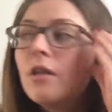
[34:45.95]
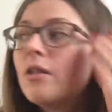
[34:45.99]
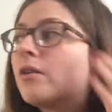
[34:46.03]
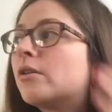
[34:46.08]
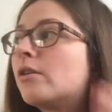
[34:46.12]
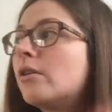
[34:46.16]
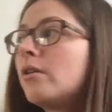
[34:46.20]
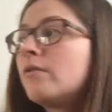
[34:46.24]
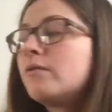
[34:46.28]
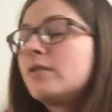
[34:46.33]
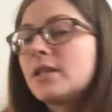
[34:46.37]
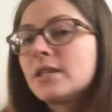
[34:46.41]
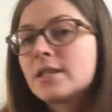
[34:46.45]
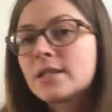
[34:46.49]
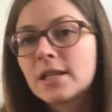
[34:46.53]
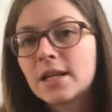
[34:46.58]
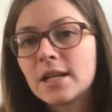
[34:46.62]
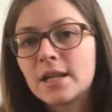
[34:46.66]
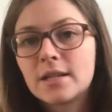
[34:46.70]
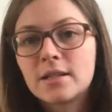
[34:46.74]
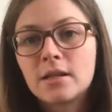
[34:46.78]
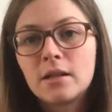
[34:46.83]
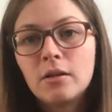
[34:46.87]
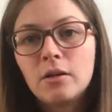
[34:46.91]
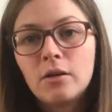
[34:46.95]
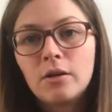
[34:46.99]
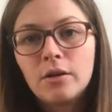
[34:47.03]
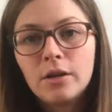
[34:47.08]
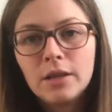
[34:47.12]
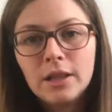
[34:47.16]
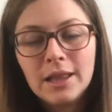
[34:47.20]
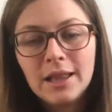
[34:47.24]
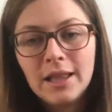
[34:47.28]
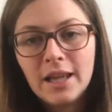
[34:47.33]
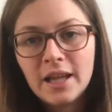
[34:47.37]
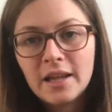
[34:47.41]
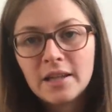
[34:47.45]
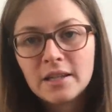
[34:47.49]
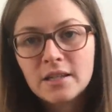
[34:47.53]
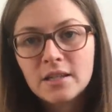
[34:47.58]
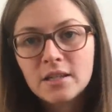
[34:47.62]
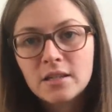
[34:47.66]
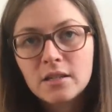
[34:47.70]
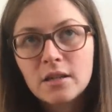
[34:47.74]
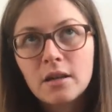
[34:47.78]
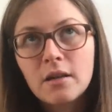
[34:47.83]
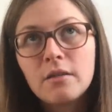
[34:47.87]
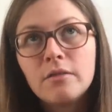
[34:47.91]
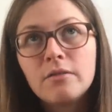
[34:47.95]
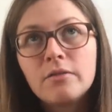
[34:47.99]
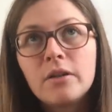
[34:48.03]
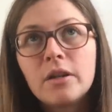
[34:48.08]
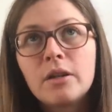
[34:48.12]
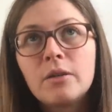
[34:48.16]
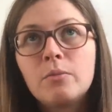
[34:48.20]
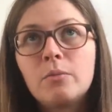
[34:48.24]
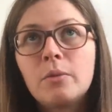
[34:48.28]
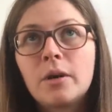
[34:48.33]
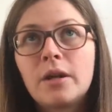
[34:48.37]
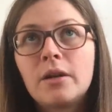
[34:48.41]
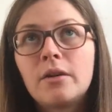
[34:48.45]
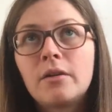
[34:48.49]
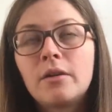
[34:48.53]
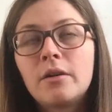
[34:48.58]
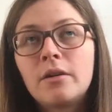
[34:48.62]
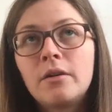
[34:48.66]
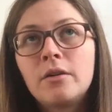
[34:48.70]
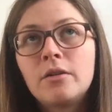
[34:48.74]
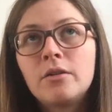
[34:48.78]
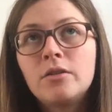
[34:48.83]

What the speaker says: There obviously is a lot less stuff in winter.